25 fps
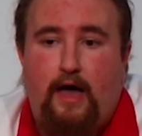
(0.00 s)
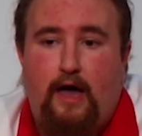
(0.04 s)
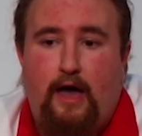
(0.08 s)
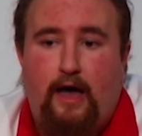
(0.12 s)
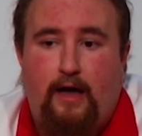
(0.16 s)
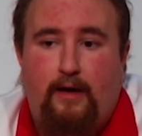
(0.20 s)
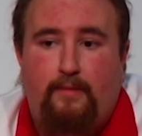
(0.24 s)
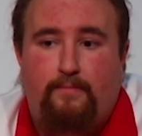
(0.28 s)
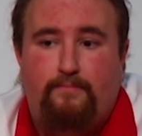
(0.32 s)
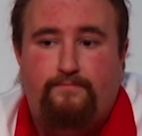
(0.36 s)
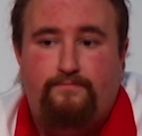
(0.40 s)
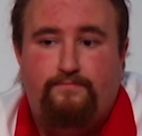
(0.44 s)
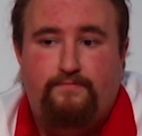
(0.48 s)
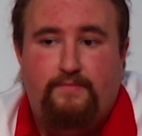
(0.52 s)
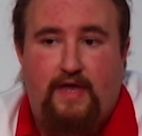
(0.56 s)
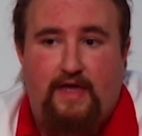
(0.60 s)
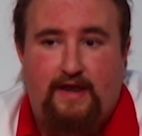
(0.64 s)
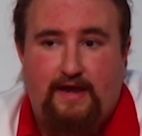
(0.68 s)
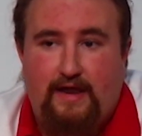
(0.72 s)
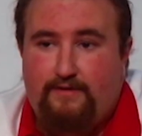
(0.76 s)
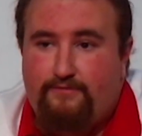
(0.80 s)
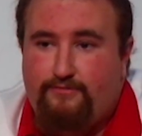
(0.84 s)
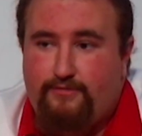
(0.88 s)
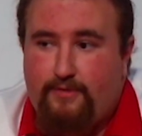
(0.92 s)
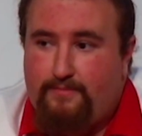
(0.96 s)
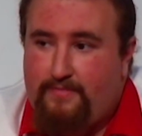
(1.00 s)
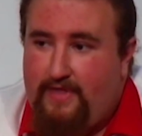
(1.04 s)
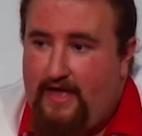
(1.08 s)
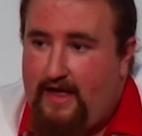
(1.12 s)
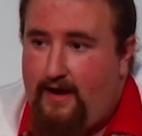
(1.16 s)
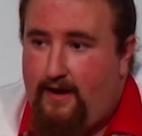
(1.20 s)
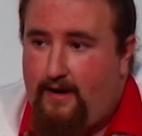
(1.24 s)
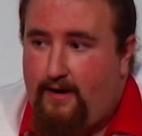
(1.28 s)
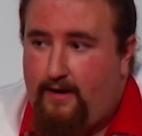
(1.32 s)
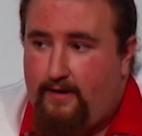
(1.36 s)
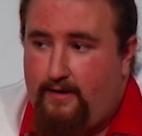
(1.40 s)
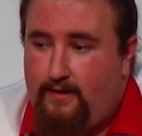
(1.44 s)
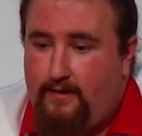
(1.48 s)
Um, and then from
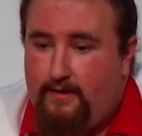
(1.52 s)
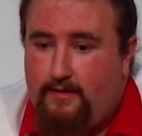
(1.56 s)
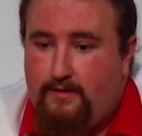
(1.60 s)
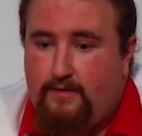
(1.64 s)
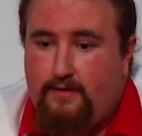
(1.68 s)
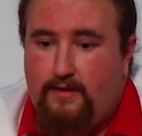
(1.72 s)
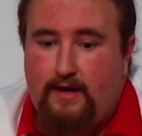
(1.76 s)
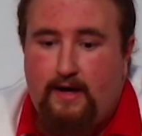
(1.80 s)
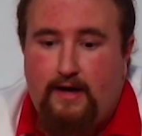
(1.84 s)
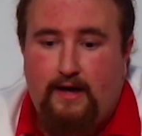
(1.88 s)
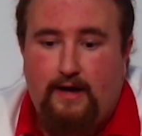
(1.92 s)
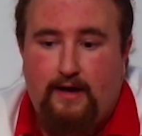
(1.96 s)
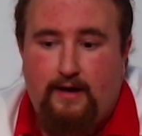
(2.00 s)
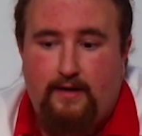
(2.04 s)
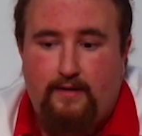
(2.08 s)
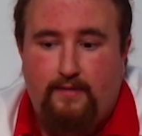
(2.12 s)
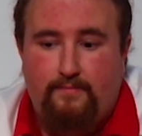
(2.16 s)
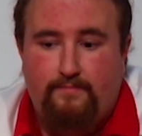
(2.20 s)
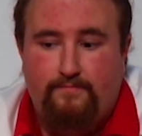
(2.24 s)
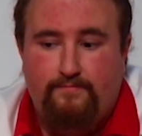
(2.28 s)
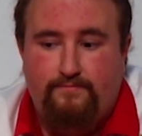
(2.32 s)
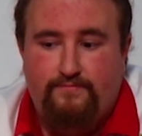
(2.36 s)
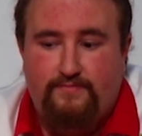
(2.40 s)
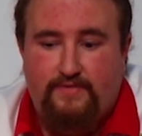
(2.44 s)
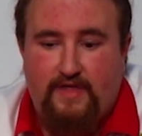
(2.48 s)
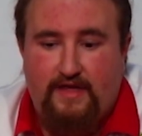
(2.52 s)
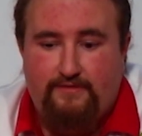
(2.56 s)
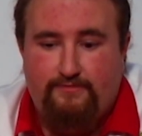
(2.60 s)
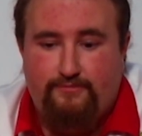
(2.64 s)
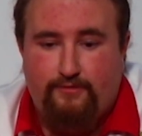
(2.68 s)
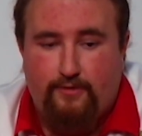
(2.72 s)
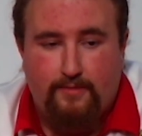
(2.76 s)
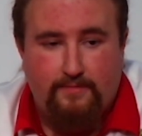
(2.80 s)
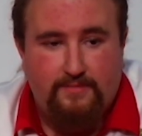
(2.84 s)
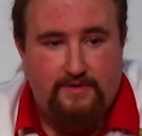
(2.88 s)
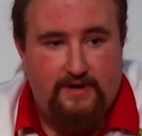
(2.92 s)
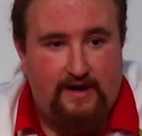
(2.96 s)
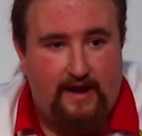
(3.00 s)
there, um, they
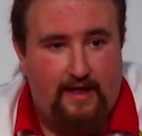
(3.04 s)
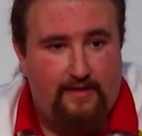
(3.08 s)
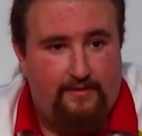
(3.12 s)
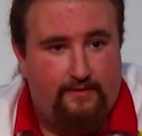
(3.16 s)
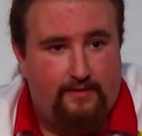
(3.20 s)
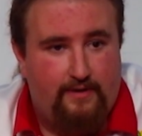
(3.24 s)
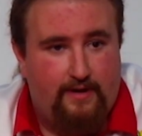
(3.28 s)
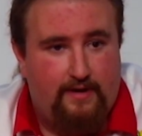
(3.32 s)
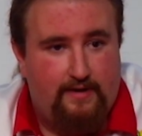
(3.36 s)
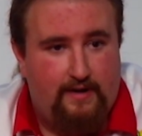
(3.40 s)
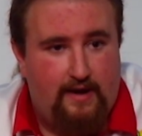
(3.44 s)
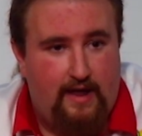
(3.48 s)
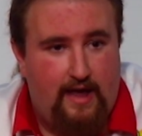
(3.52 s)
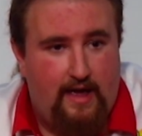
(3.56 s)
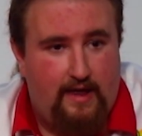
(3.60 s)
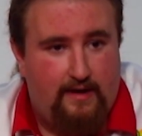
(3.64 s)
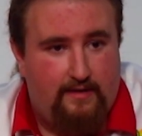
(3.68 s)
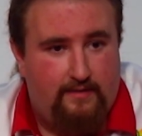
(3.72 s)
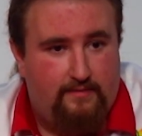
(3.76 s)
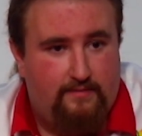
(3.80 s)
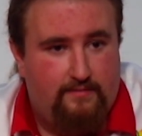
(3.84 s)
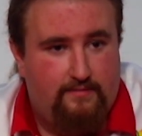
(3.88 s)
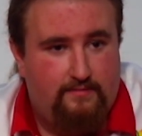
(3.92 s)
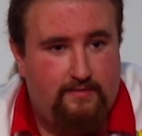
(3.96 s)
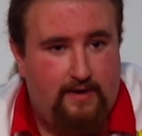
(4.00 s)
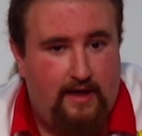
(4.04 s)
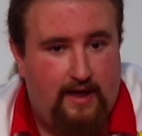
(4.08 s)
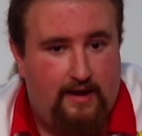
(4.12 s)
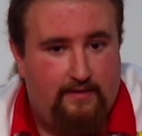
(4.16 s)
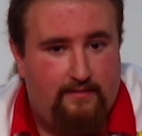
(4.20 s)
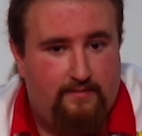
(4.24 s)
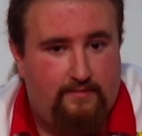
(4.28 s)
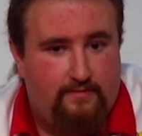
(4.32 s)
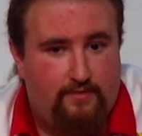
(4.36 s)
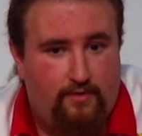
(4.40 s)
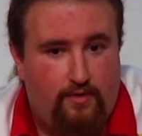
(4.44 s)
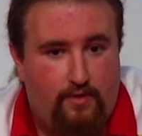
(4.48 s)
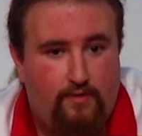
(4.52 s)
formed together and, and,
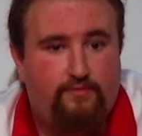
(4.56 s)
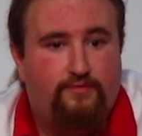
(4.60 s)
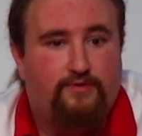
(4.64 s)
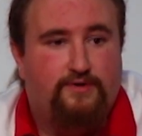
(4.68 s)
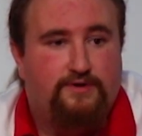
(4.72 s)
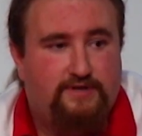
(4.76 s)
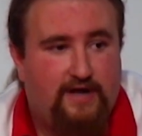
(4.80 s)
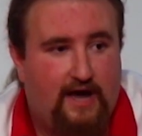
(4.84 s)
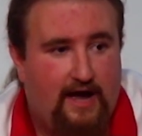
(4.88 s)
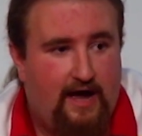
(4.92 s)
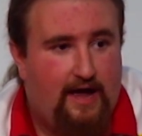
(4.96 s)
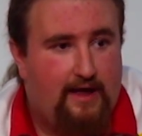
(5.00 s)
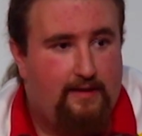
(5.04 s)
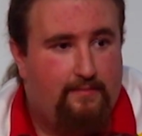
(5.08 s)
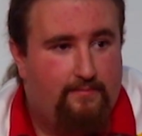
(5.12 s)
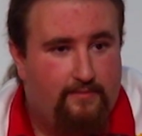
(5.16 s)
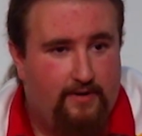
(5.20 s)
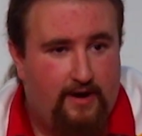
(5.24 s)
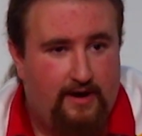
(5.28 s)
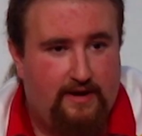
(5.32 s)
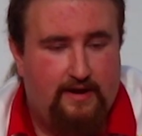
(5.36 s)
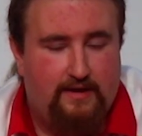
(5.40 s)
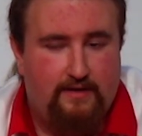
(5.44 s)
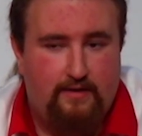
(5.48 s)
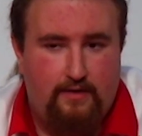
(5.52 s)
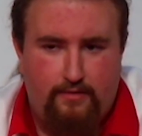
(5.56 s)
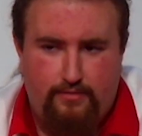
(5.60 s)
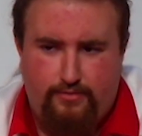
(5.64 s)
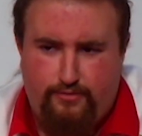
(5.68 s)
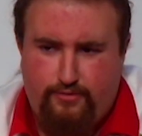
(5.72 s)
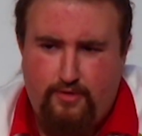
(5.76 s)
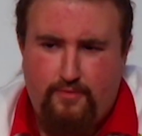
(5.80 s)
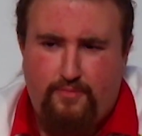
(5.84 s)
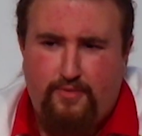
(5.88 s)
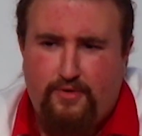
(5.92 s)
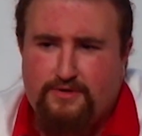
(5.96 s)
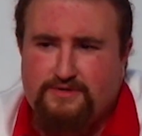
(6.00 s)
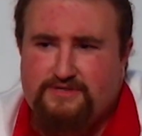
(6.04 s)
and over time, right, it, uh,
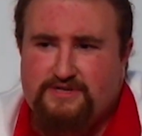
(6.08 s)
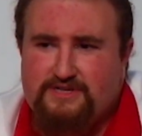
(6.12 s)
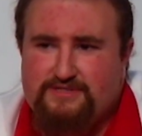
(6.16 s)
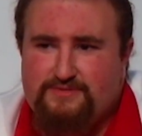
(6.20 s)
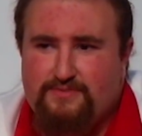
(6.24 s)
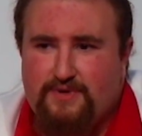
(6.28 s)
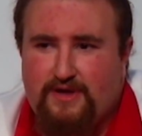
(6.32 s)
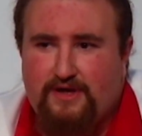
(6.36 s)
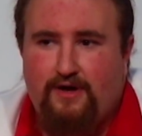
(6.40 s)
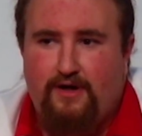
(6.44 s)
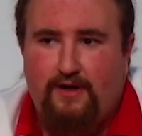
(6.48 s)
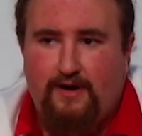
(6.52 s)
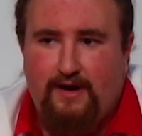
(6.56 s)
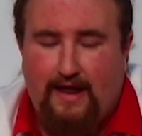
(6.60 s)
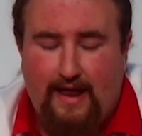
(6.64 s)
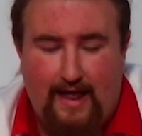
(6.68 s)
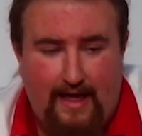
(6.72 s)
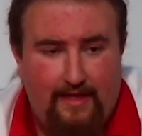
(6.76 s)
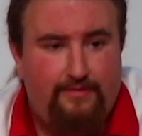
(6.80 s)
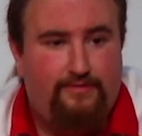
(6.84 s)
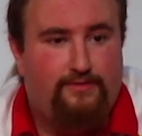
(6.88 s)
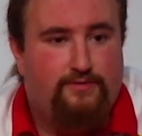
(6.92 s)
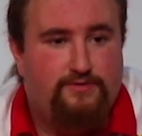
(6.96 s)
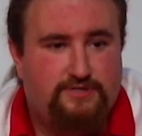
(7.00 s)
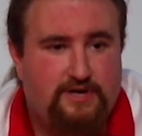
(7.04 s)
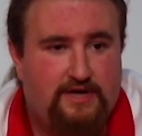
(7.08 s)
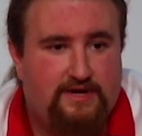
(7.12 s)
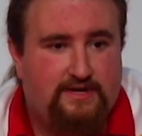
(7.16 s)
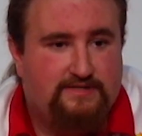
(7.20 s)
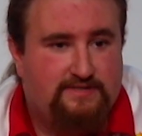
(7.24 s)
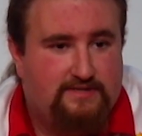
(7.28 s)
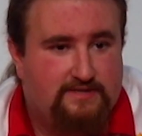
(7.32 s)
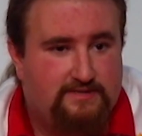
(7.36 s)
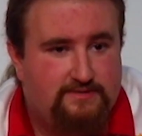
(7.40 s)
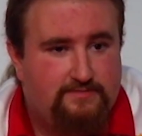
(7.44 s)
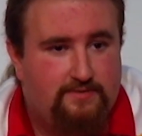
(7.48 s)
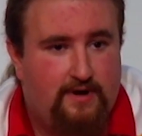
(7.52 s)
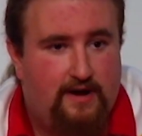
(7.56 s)
through a process we call
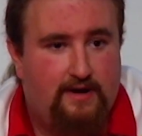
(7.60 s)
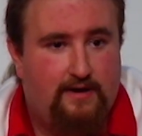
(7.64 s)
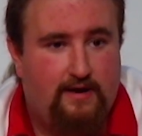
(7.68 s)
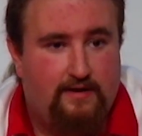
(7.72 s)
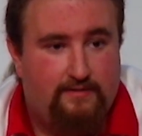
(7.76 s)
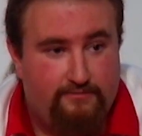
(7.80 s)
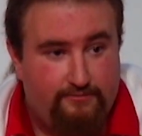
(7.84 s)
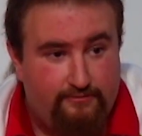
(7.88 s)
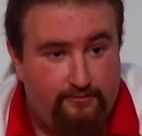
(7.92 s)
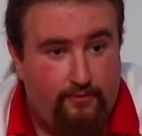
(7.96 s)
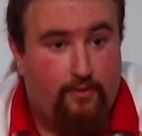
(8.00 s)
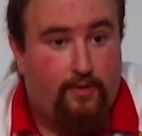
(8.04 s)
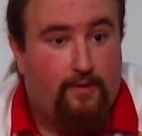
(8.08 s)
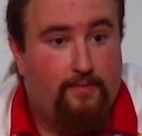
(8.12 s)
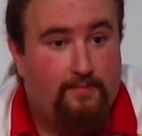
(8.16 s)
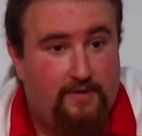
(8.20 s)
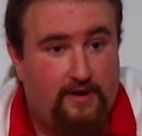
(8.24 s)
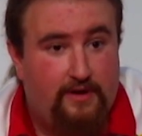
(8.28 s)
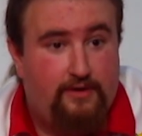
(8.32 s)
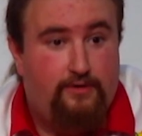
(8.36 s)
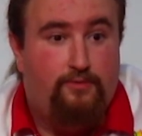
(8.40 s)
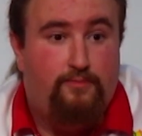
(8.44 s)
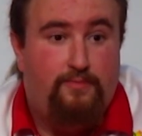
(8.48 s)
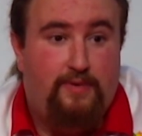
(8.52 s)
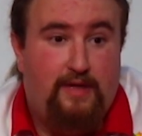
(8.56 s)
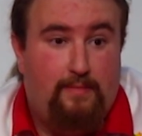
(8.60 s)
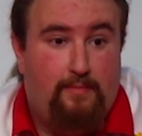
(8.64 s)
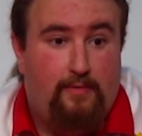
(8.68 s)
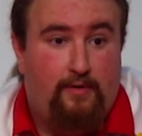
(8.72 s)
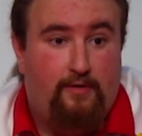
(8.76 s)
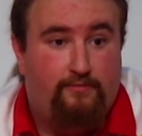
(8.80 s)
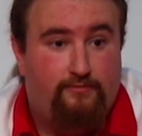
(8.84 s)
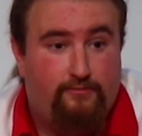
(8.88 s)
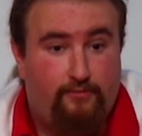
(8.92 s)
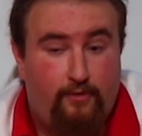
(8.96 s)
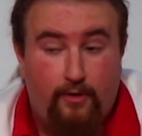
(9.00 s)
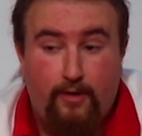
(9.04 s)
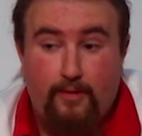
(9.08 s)
ethnogenesis, right, and formed a new
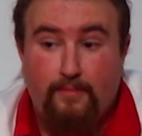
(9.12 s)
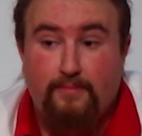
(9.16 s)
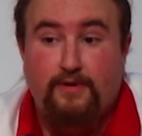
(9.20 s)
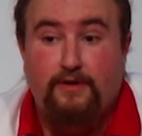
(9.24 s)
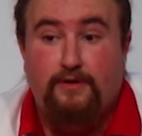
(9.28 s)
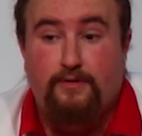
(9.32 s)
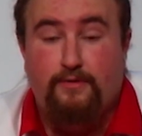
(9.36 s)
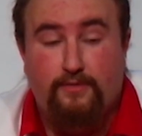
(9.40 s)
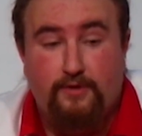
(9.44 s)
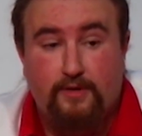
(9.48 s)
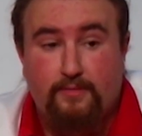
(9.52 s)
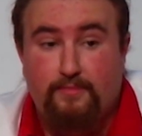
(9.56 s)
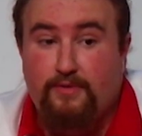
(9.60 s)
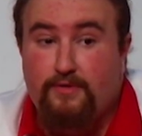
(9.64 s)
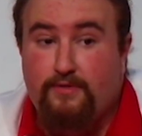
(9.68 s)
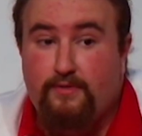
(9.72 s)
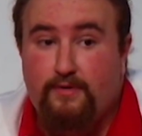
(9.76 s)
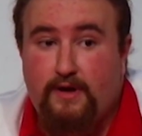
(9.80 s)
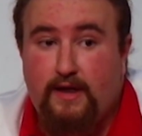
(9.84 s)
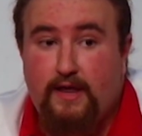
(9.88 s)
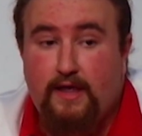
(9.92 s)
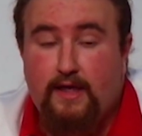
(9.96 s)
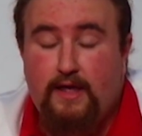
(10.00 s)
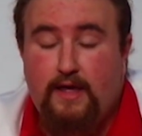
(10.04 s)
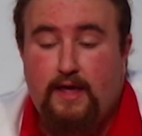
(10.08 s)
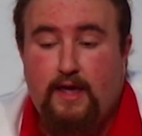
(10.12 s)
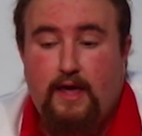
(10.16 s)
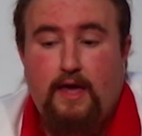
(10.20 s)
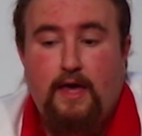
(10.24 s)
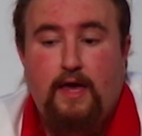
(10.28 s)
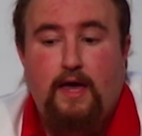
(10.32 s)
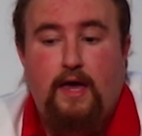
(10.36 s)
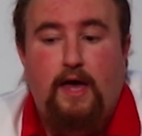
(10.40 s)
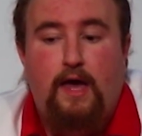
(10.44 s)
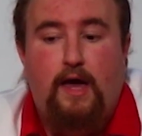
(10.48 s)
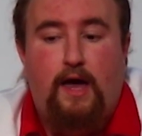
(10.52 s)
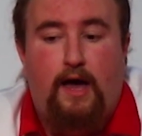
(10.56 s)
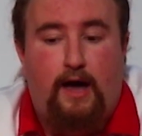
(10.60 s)
people, formed a new community.
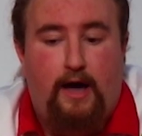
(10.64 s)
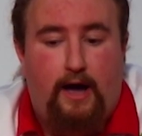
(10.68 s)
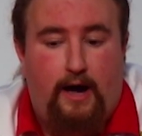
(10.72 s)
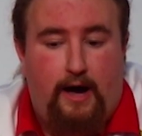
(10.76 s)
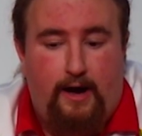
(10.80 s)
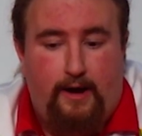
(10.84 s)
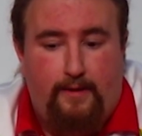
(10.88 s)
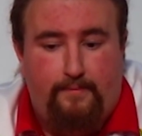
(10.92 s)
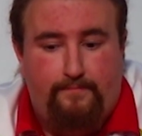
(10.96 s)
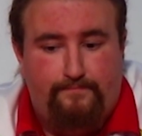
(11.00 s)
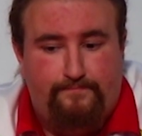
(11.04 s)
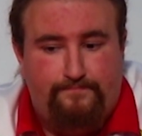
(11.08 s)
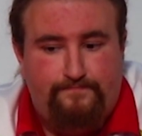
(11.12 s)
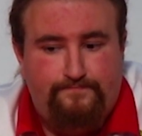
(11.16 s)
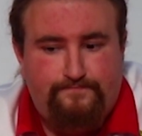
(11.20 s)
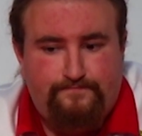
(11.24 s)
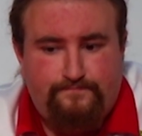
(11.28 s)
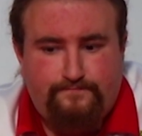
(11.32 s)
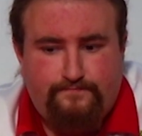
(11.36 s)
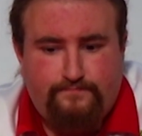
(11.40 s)
Um,